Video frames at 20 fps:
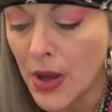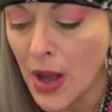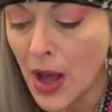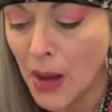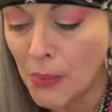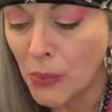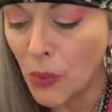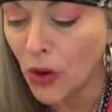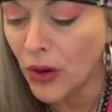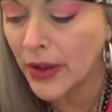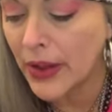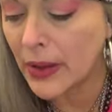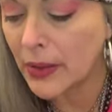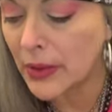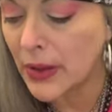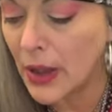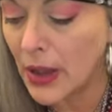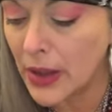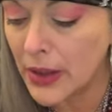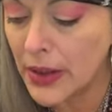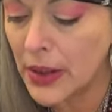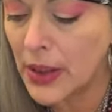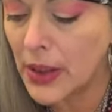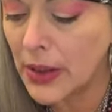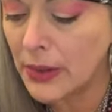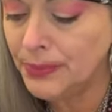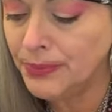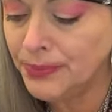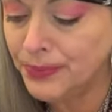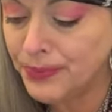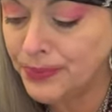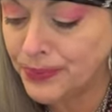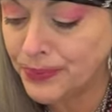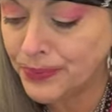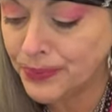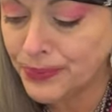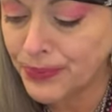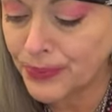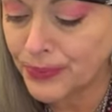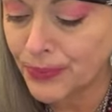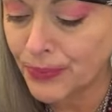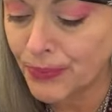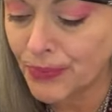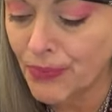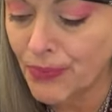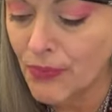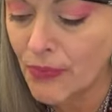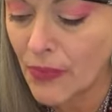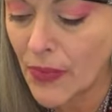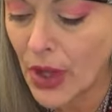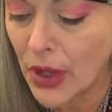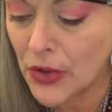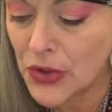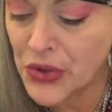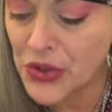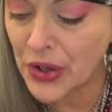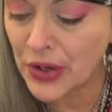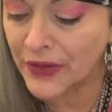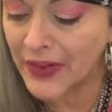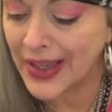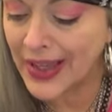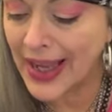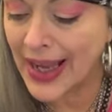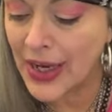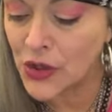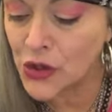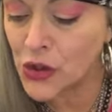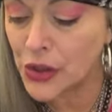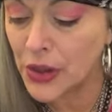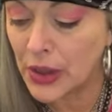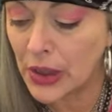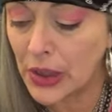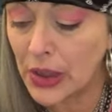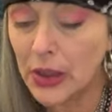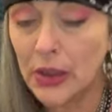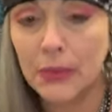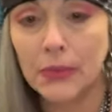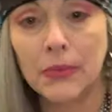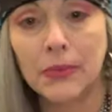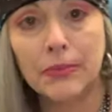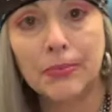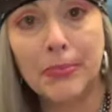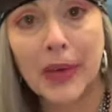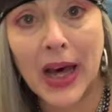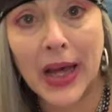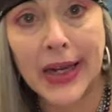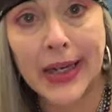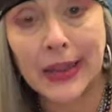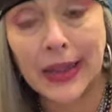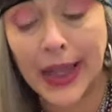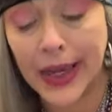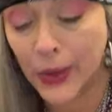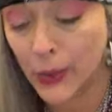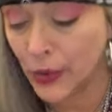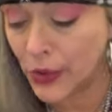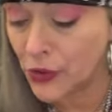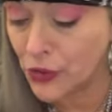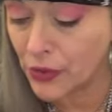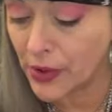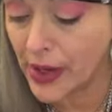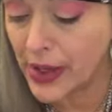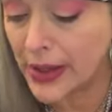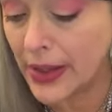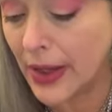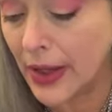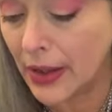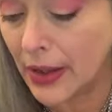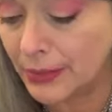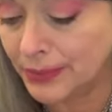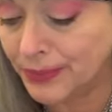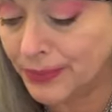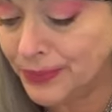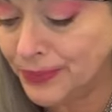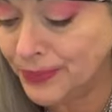I'm working on a certification in body language right now.